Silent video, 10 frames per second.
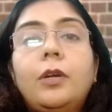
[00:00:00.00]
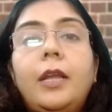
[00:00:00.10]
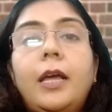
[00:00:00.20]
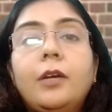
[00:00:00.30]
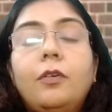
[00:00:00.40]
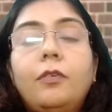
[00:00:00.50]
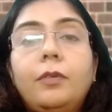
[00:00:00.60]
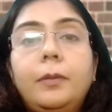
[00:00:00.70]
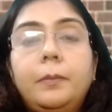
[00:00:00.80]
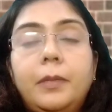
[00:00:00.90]
or lack
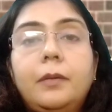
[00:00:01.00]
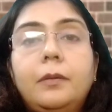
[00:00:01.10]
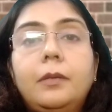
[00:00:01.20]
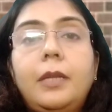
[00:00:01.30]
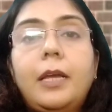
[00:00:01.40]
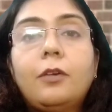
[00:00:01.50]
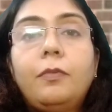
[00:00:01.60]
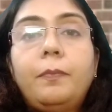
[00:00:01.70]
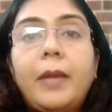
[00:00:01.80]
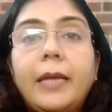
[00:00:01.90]

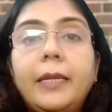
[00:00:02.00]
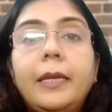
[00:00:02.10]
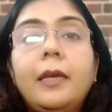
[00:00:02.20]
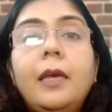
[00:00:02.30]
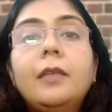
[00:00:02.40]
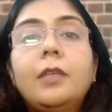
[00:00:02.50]
of planning,